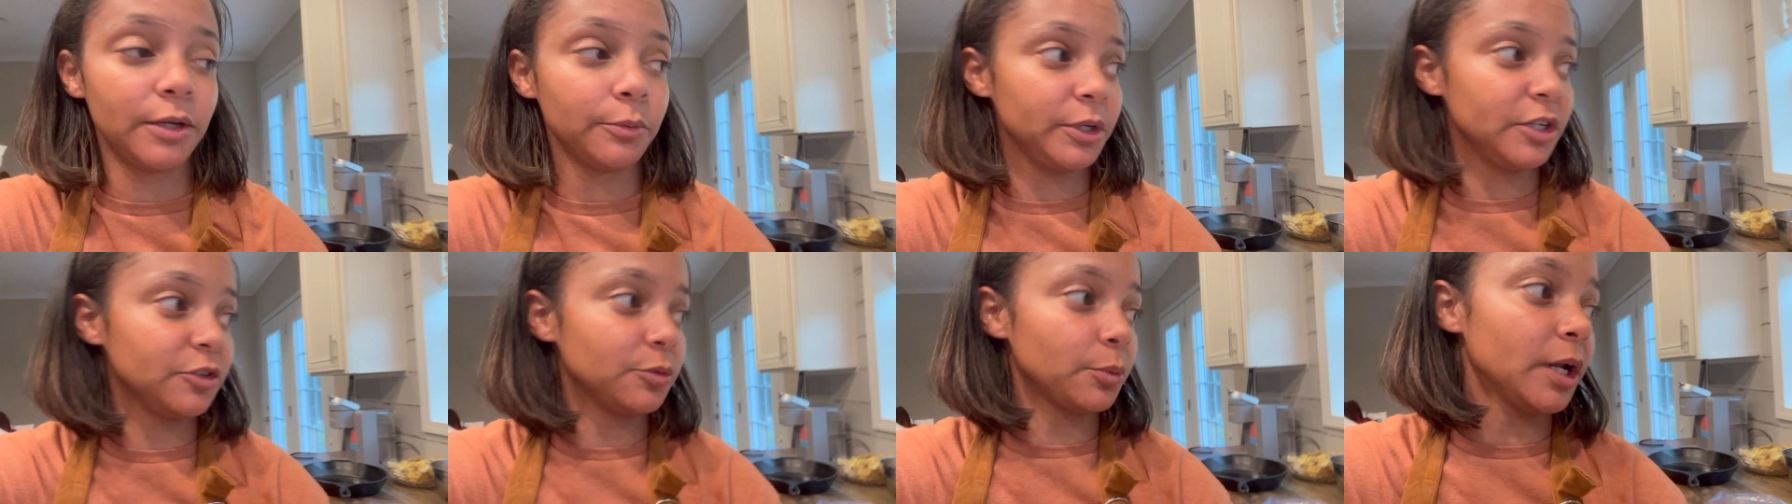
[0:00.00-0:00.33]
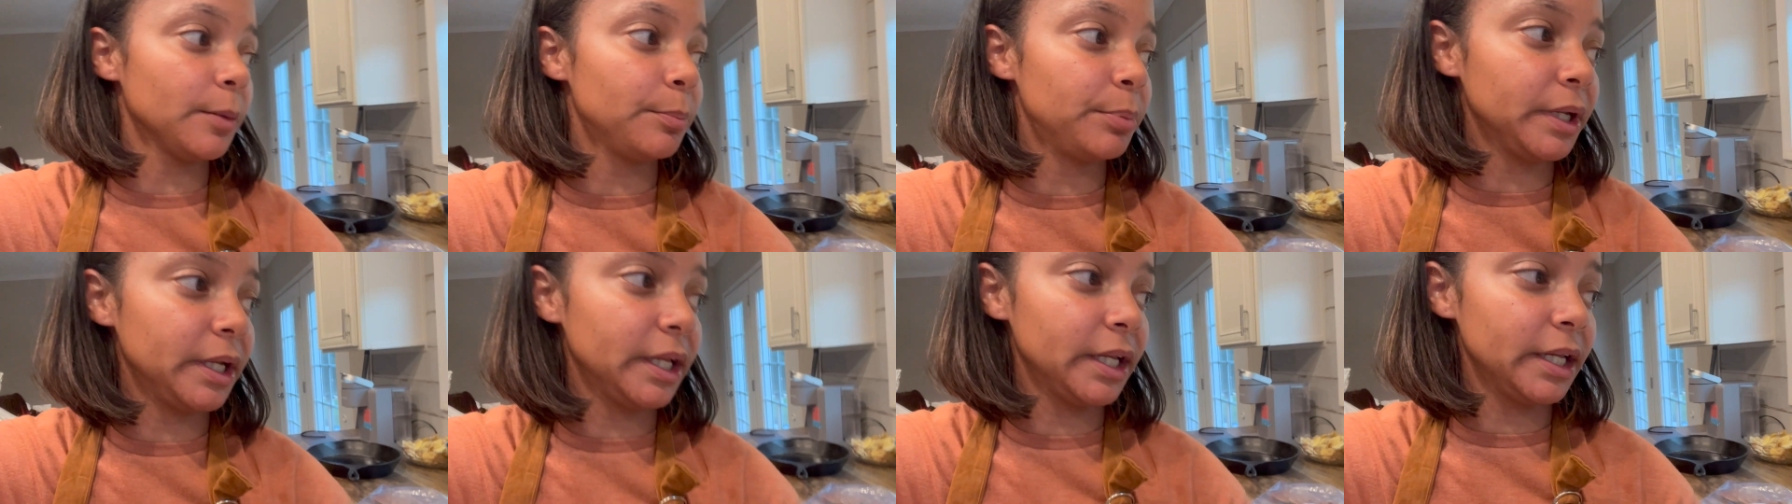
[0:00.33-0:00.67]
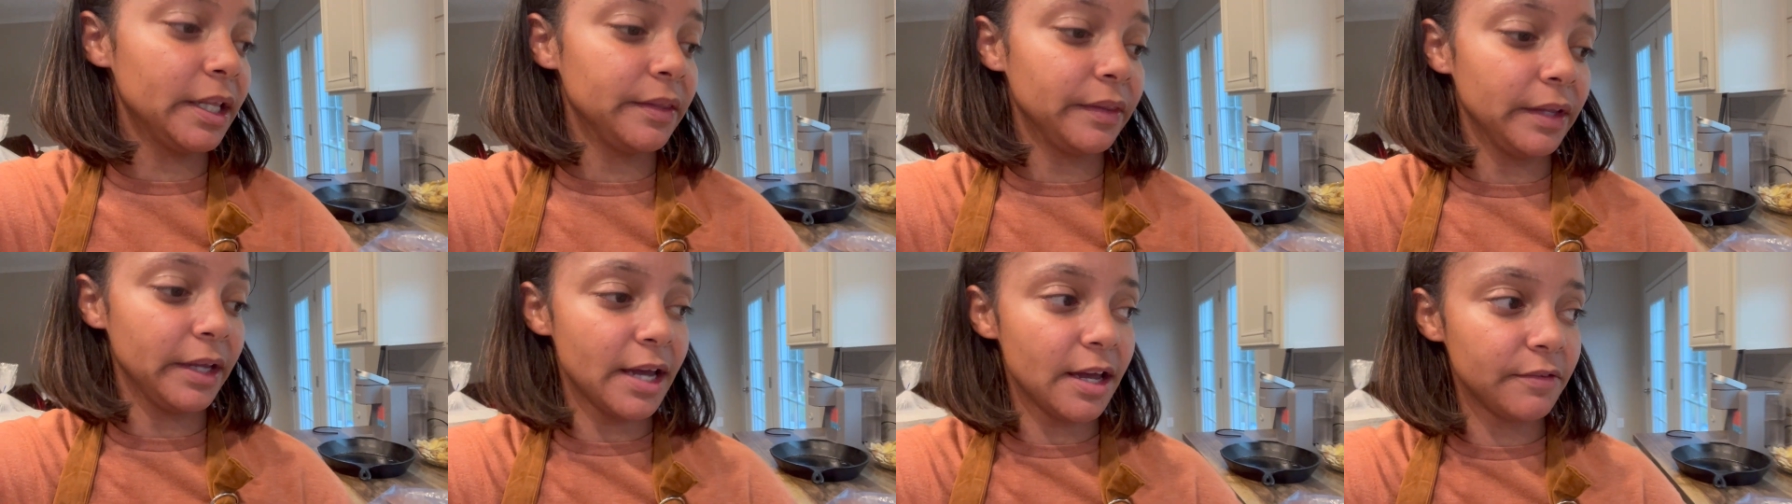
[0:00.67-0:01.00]
we just want to put it
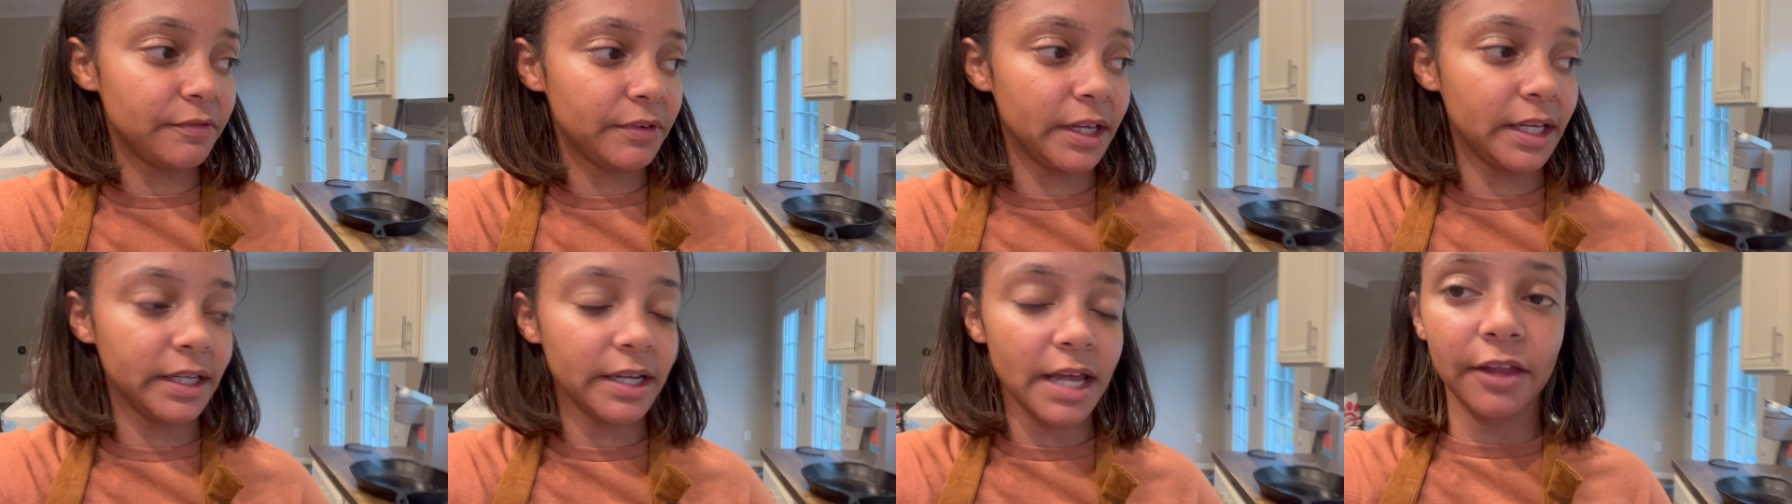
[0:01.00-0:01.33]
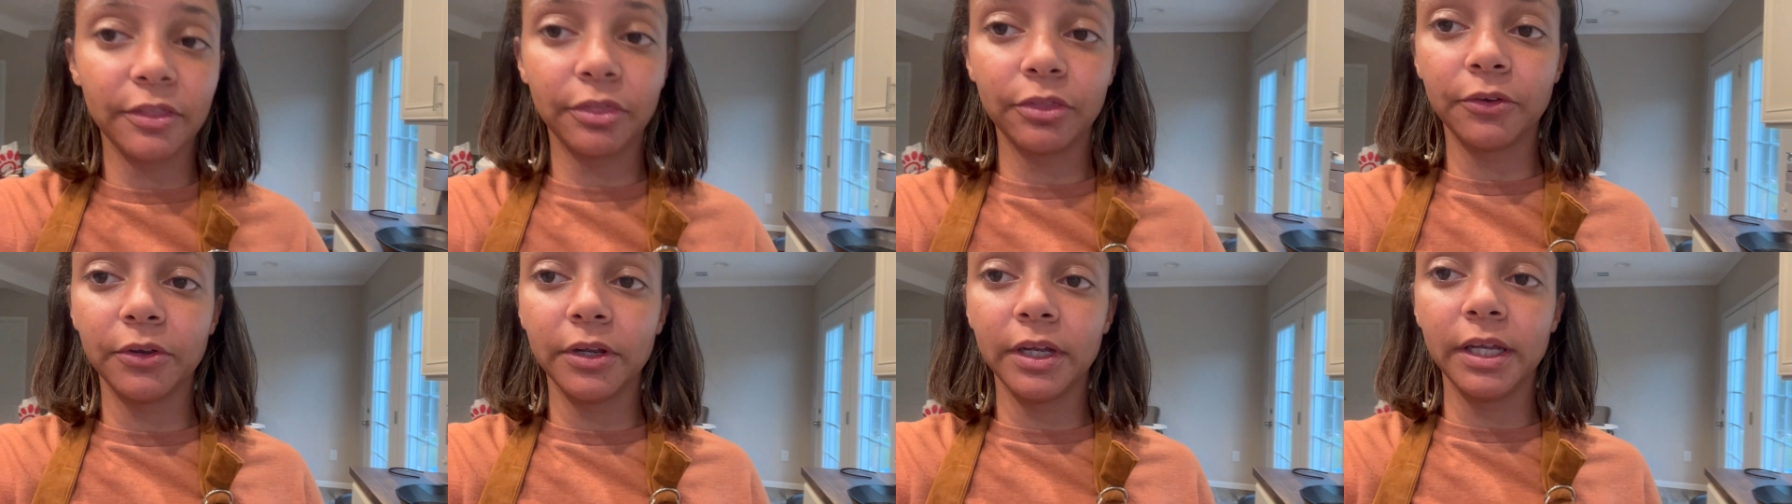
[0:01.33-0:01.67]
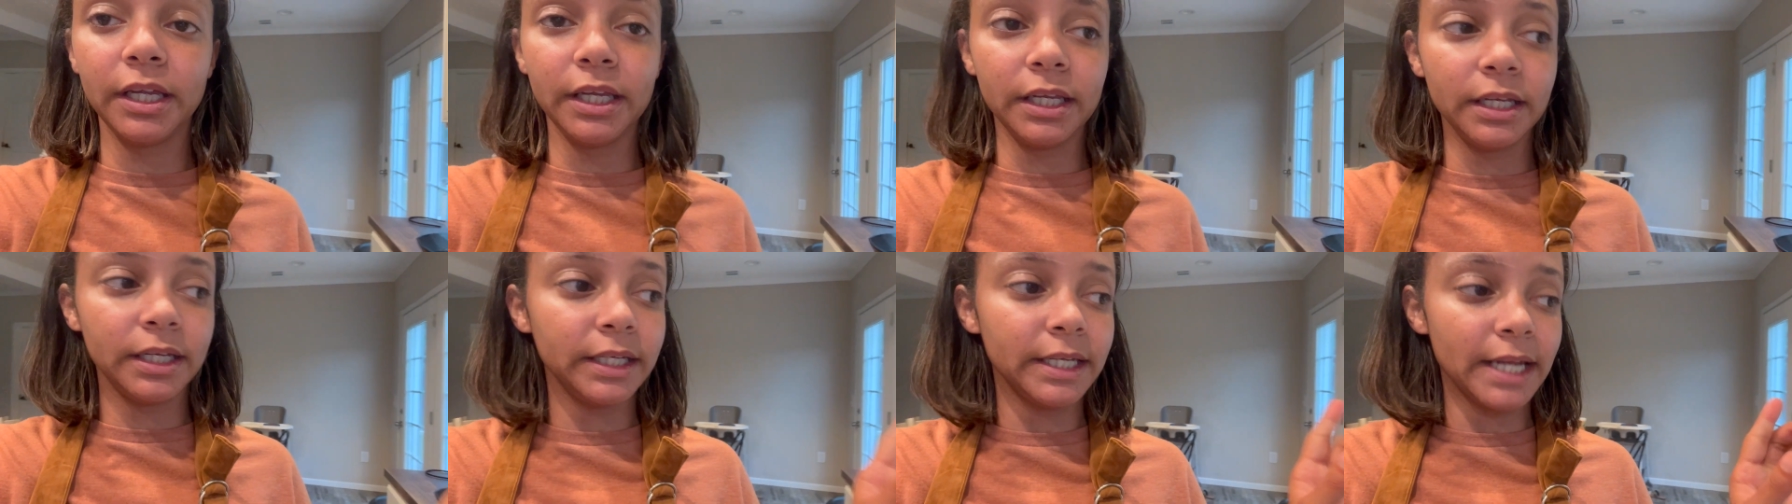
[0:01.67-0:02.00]
in the oven at
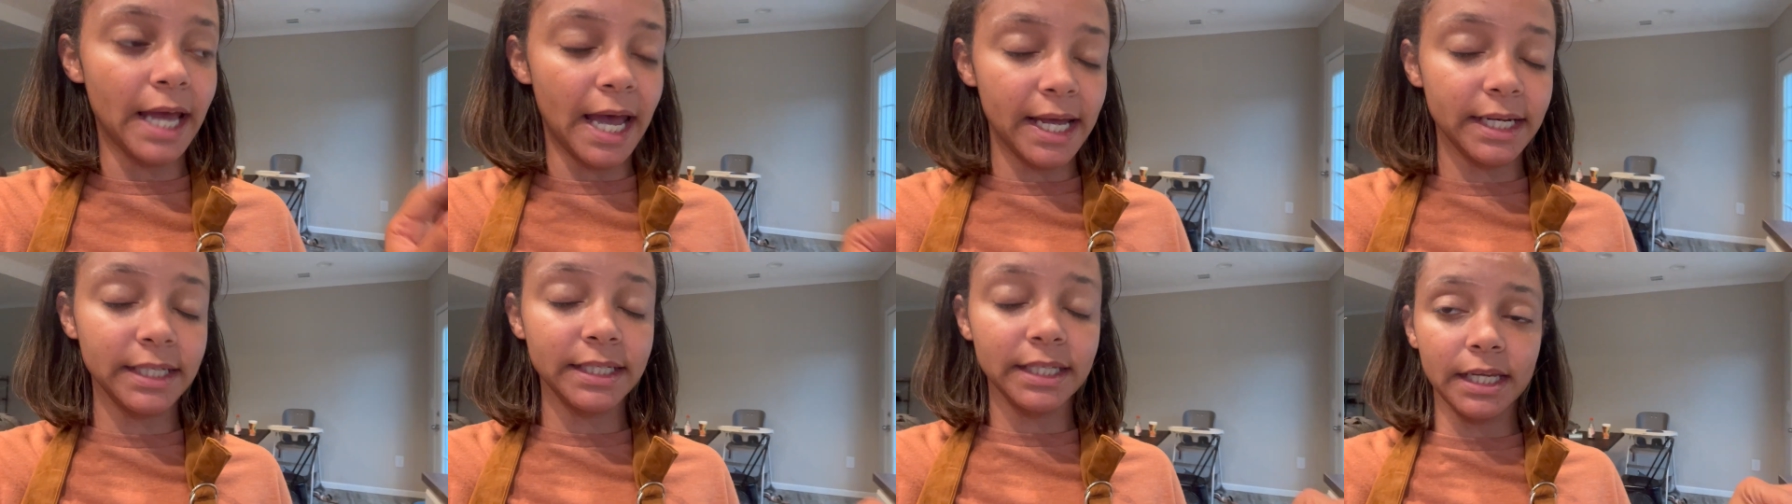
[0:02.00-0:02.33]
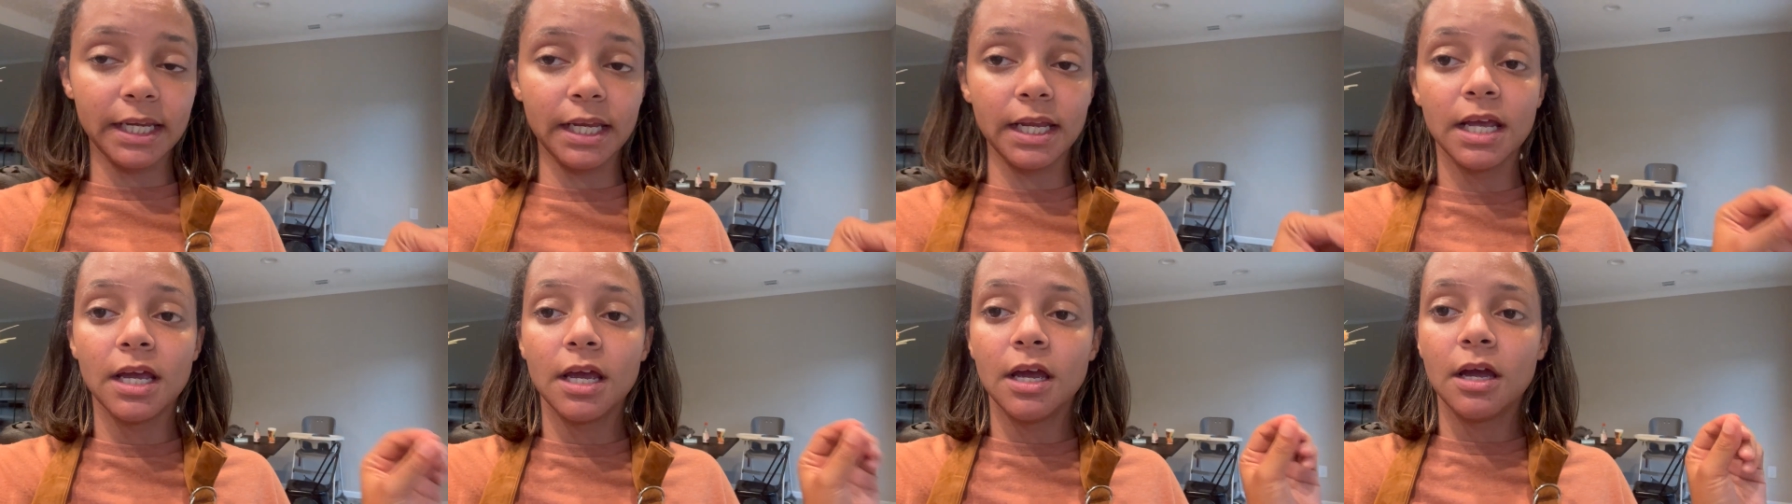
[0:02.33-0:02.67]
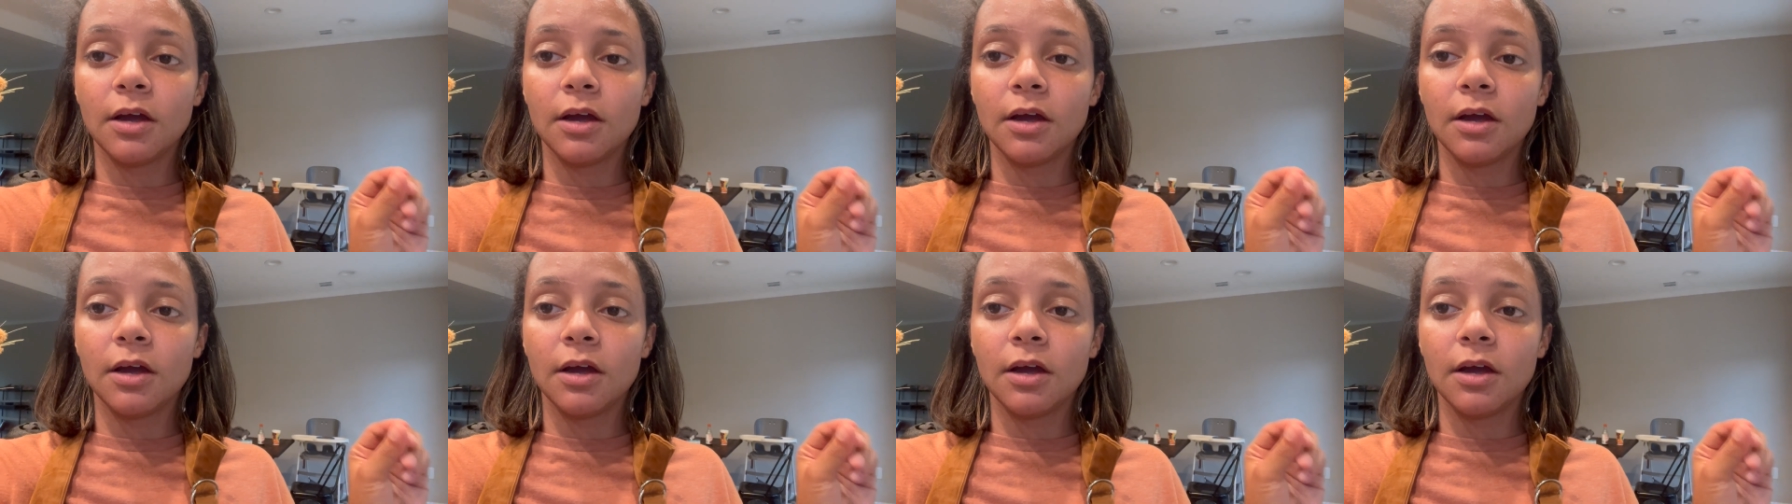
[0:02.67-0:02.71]
390